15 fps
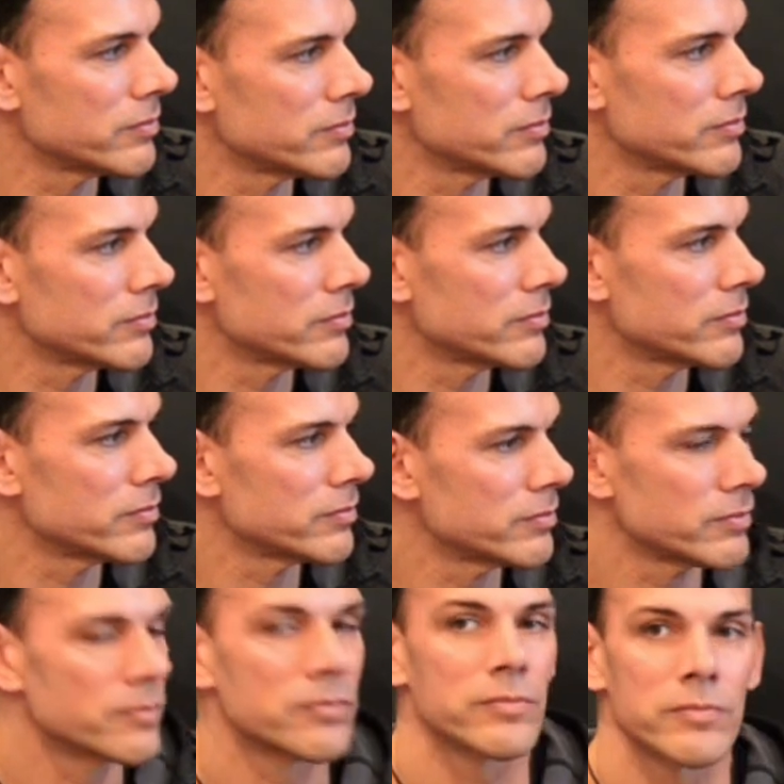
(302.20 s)

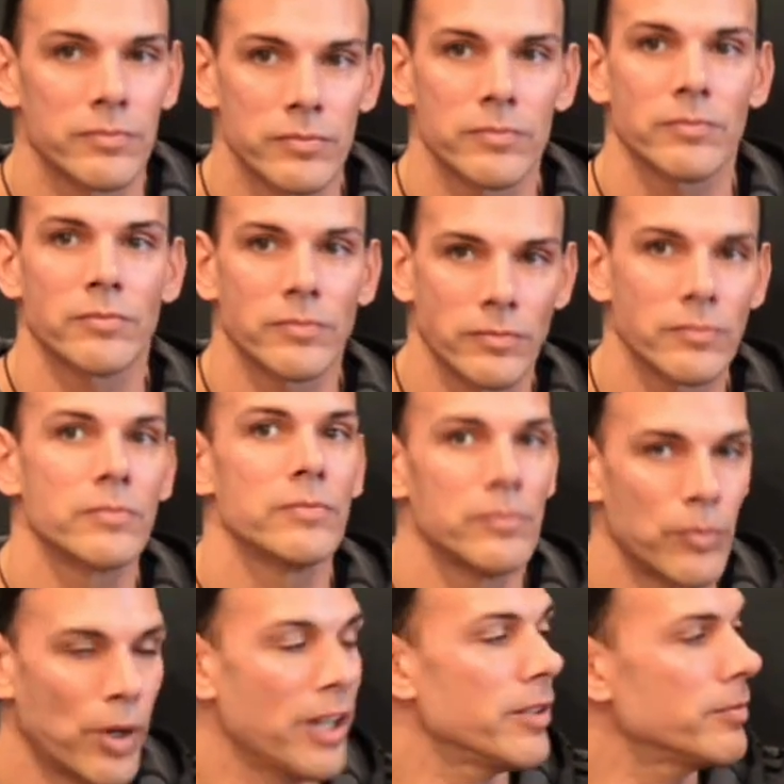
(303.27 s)

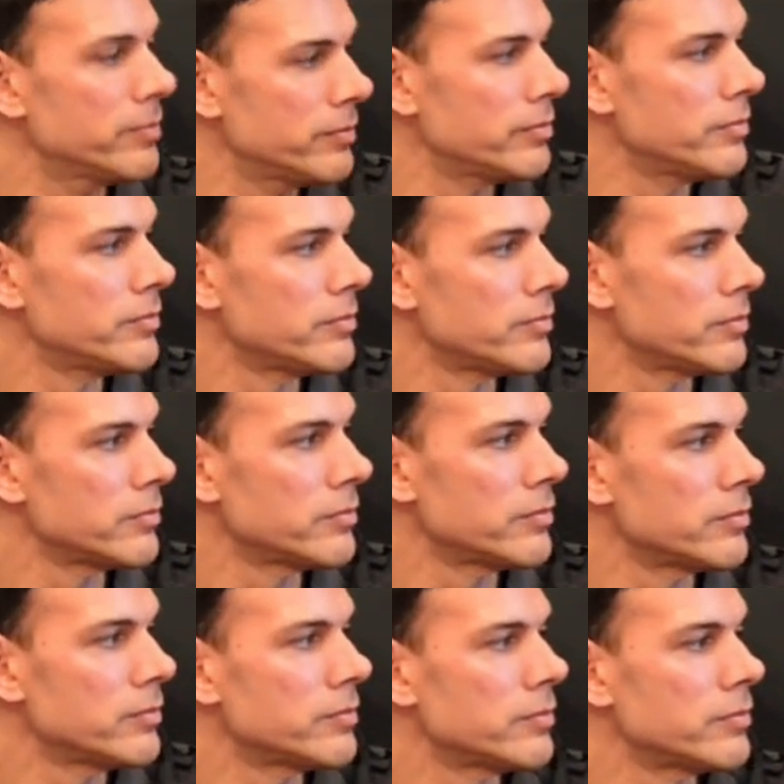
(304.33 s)

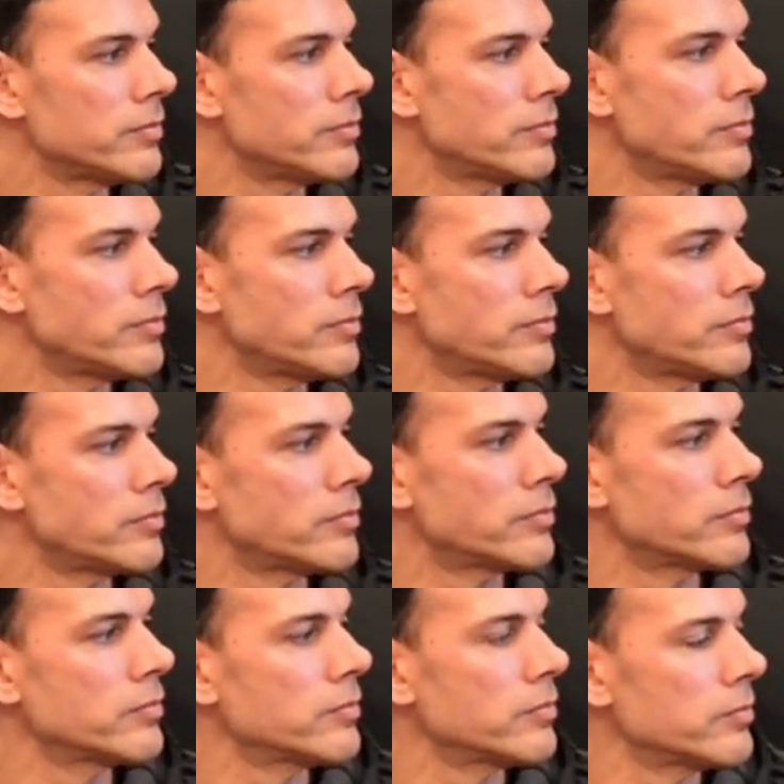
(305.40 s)

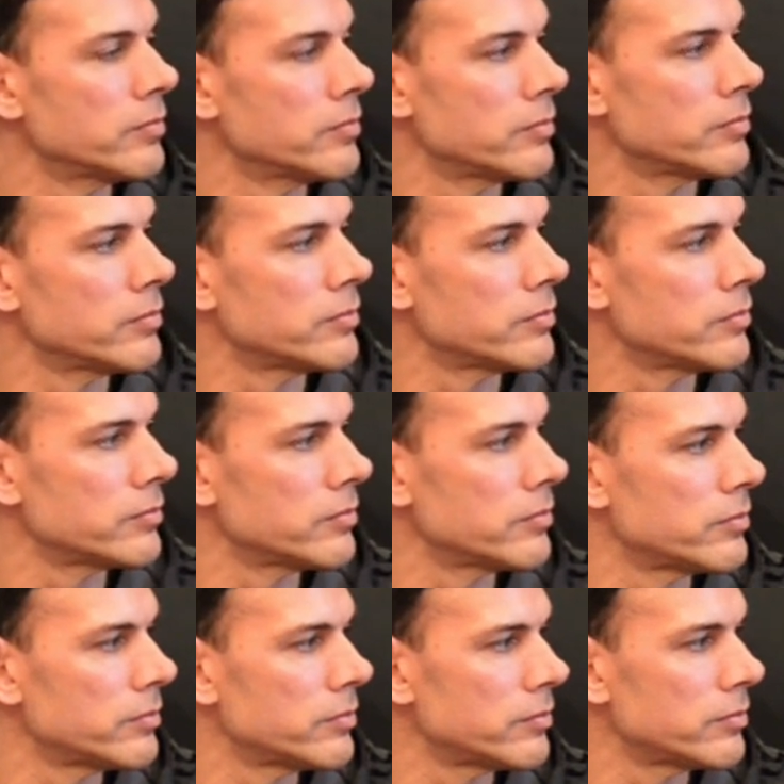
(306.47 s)

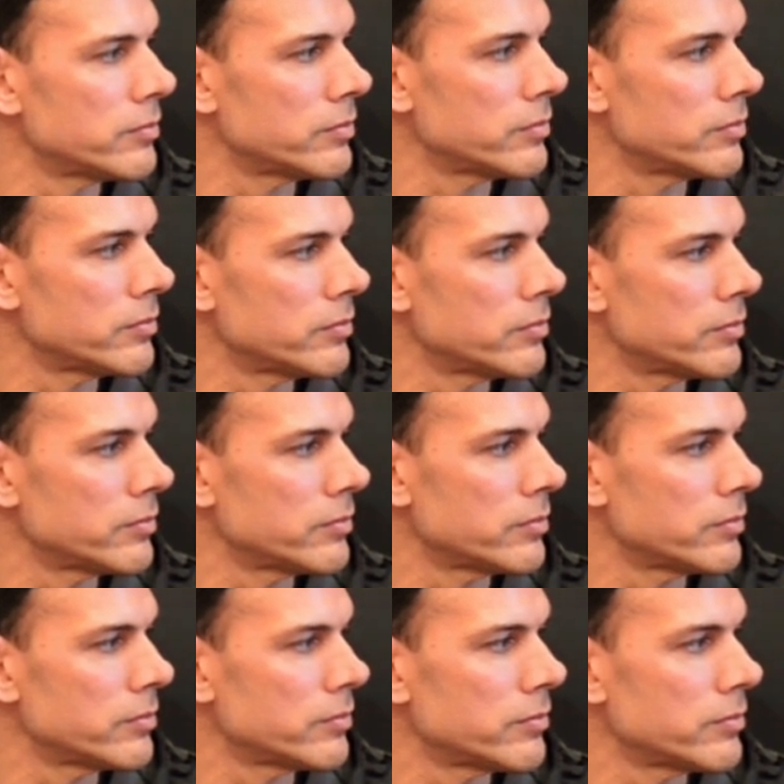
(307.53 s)

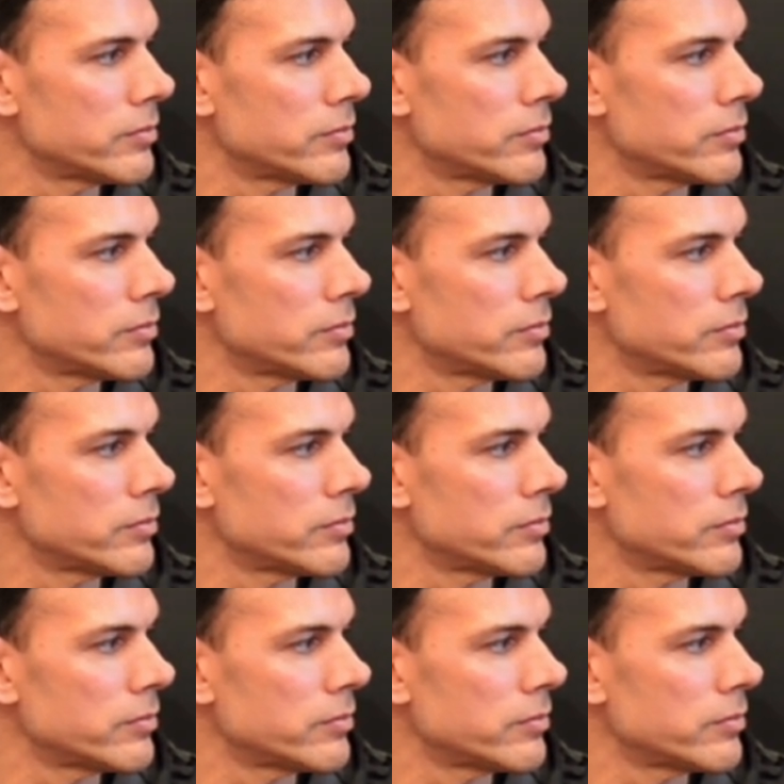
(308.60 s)
No words are spoken by the person on screen.